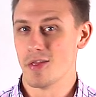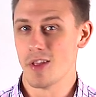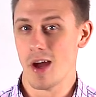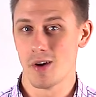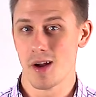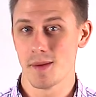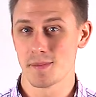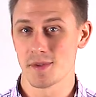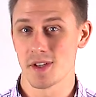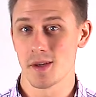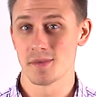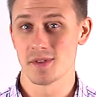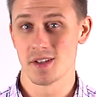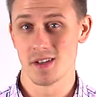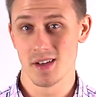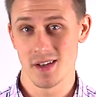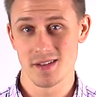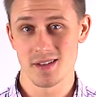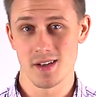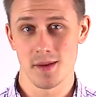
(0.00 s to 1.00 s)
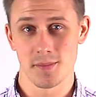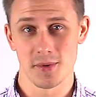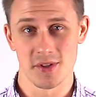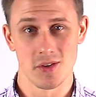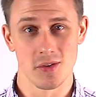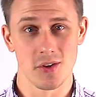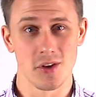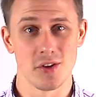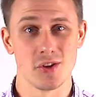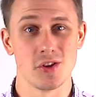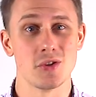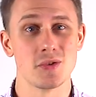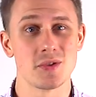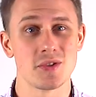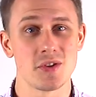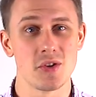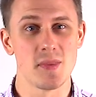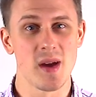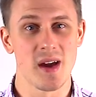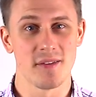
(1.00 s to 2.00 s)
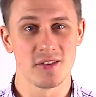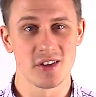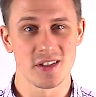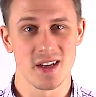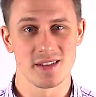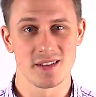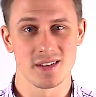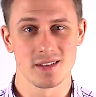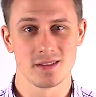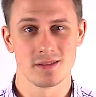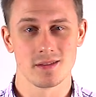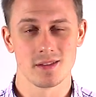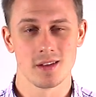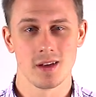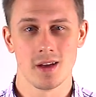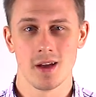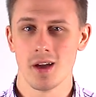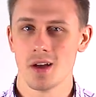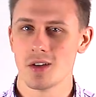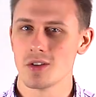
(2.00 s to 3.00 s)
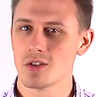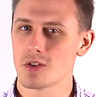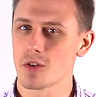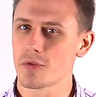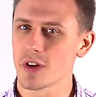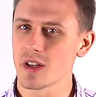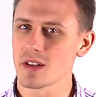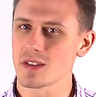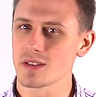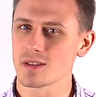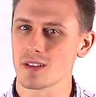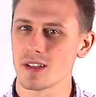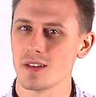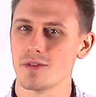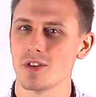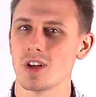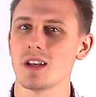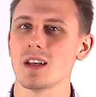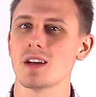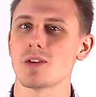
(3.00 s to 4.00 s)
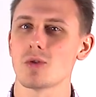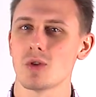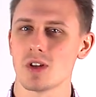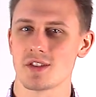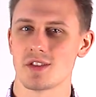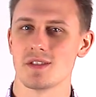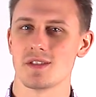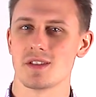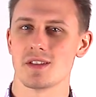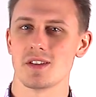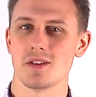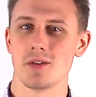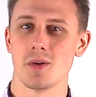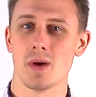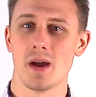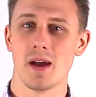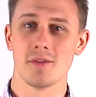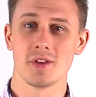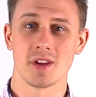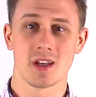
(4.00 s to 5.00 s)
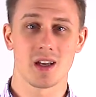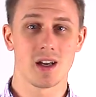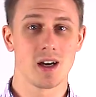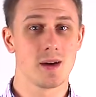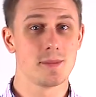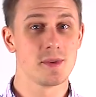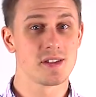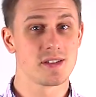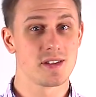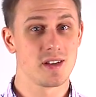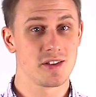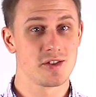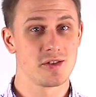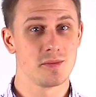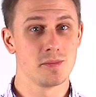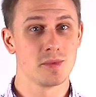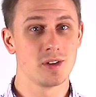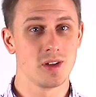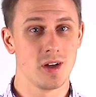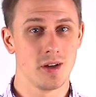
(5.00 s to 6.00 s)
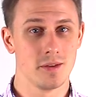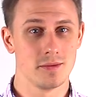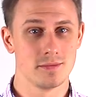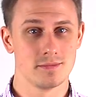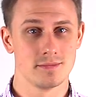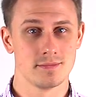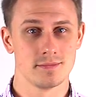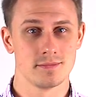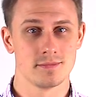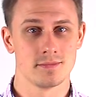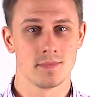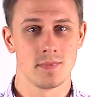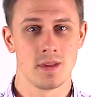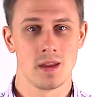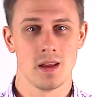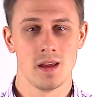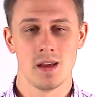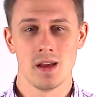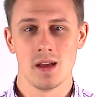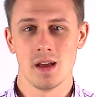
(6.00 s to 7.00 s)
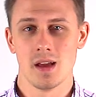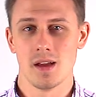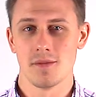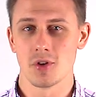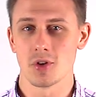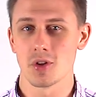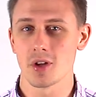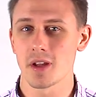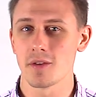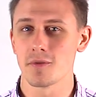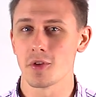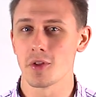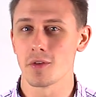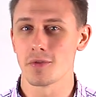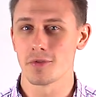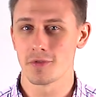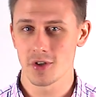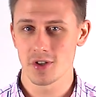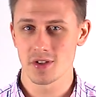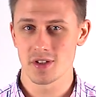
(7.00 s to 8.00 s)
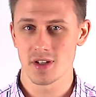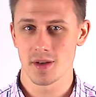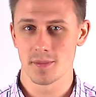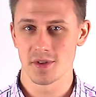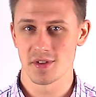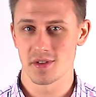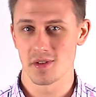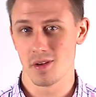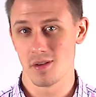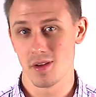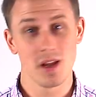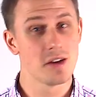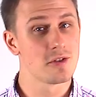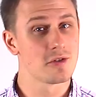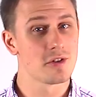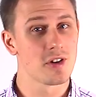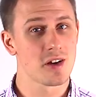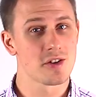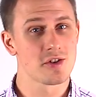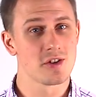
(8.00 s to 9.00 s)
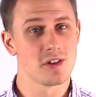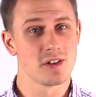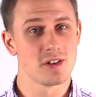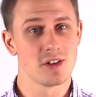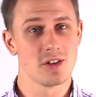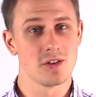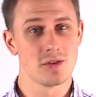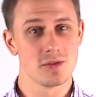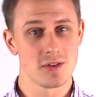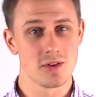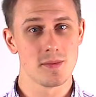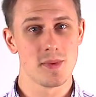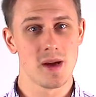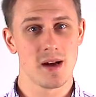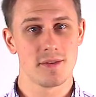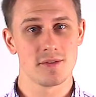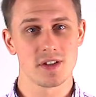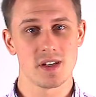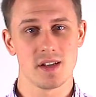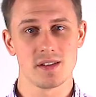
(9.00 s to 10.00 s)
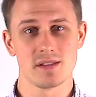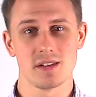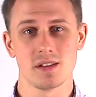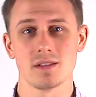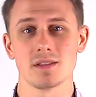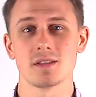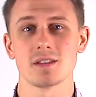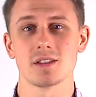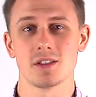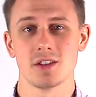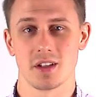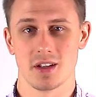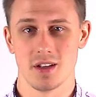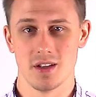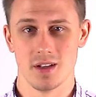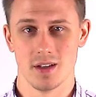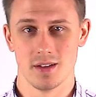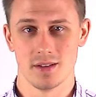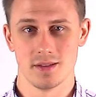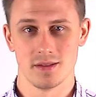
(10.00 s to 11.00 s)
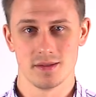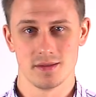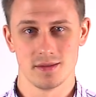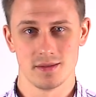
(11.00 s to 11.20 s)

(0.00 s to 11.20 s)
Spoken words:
That wraps up today's episode on YouTube advertising. Don't forget to leave any questions that you have in the comments section below. If you're looking for the first episode, Introduction to YouTube Advertising, click here.